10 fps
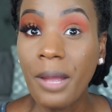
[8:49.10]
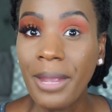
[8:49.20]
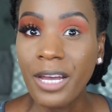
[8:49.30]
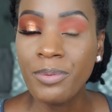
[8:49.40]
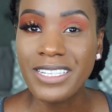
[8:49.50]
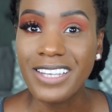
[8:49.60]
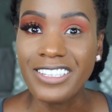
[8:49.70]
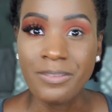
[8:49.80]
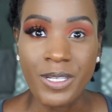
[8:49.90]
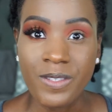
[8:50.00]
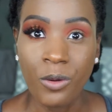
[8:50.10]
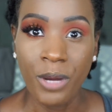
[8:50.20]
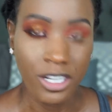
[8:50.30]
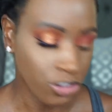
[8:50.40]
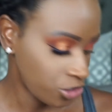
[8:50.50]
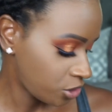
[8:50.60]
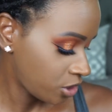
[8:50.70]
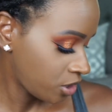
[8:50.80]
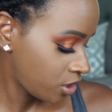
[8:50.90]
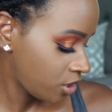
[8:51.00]
makeup excites me so much.
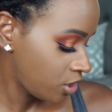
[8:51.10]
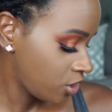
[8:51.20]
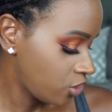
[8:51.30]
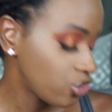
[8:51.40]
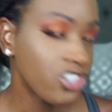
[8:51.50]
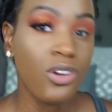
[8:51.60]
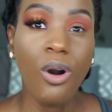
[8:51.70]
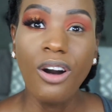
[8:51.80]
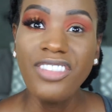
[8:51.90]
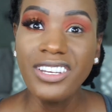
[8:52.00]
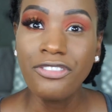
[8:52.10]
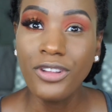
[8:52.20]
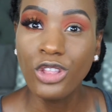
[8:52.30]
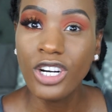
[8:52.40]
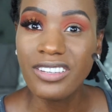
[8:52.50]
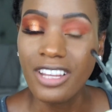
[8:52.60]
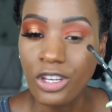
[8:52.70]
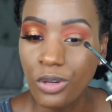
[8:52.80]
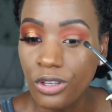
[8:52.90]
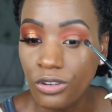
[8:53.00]
Just all the different looks that you
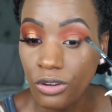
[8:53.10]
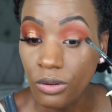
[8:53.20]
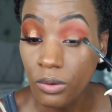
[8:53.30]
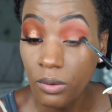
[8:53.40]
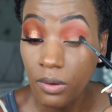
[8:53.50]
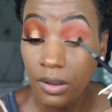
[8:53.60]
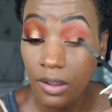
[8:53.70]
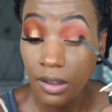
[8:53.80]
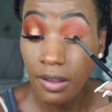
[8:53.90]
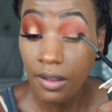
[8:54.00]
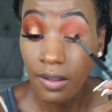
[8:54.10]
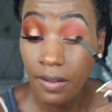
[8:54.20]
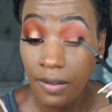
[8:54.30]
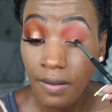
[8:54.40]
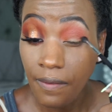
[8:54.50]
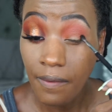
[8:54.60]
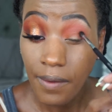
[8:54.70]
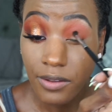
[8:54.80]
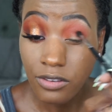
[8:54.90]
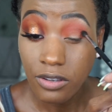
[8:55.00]
can do.
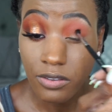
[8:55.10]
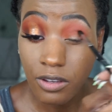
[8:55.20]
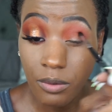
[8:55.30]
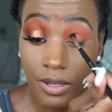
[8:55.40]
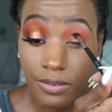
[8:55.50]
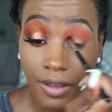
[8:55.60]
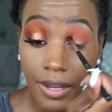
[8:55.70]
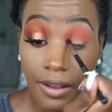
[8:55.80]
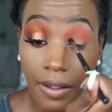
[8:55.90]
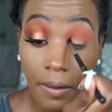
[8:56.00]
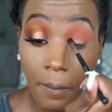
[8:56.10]
It's just so exciting.